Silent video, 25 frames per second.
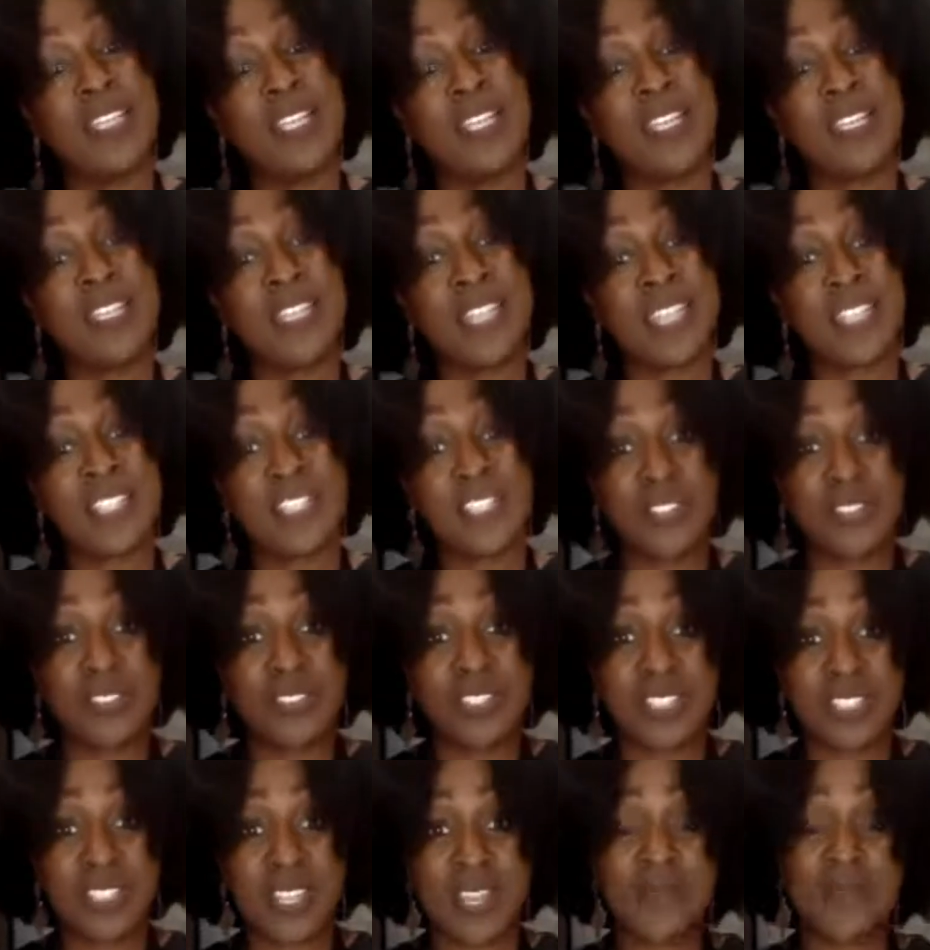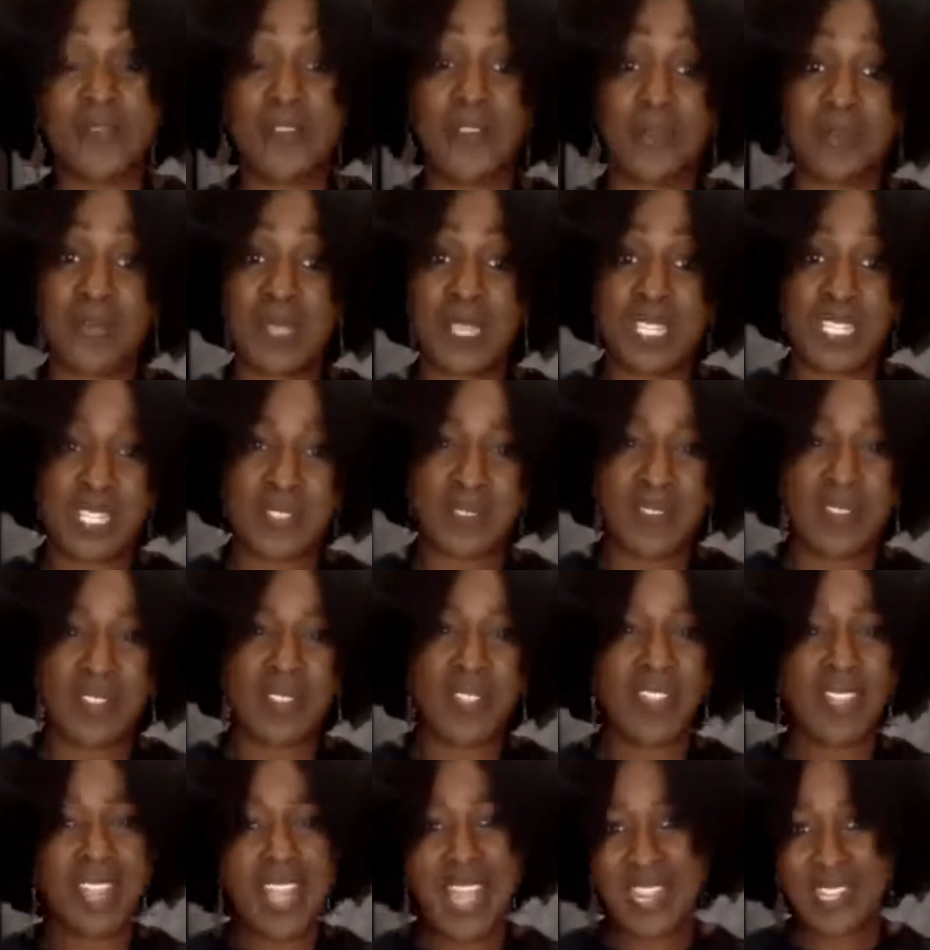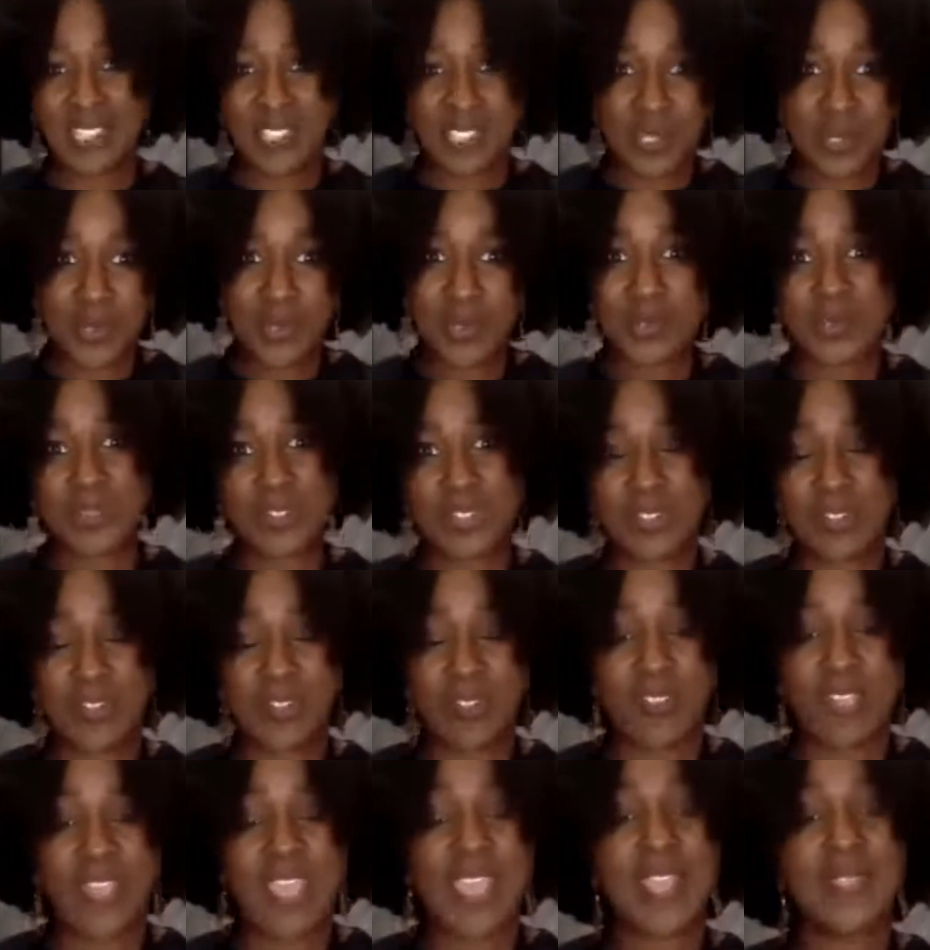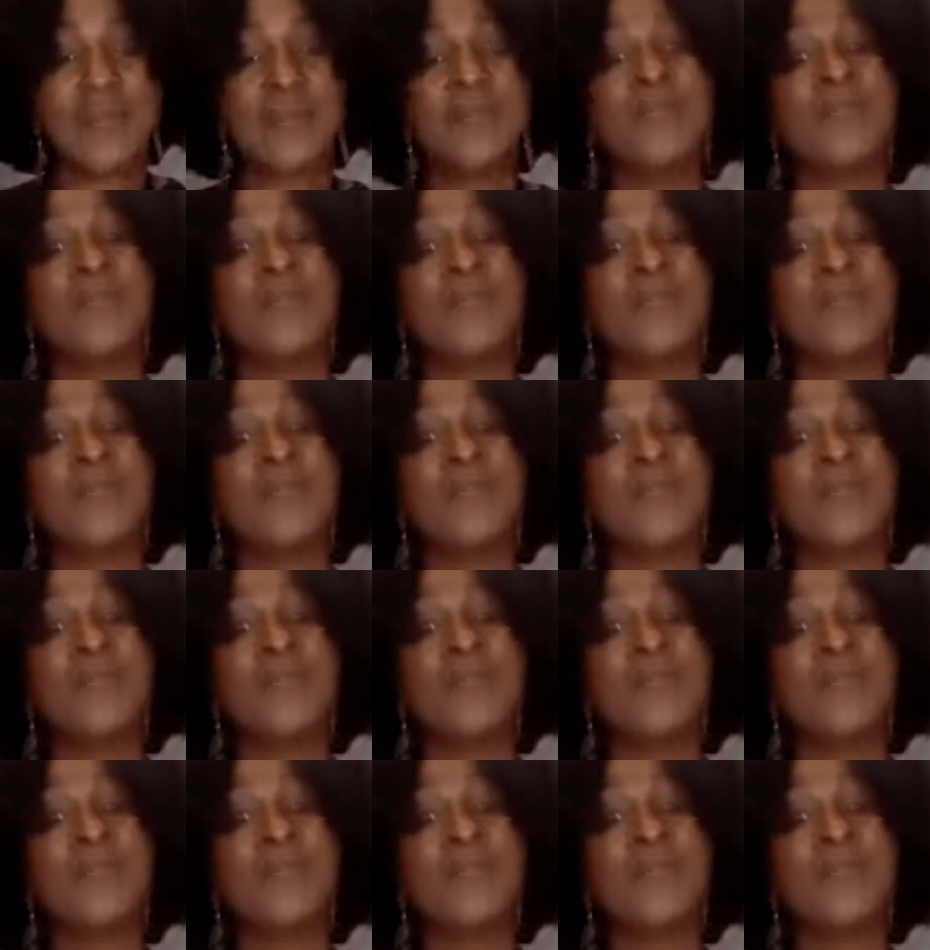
intestinal discomfort because of all the lactose and all that.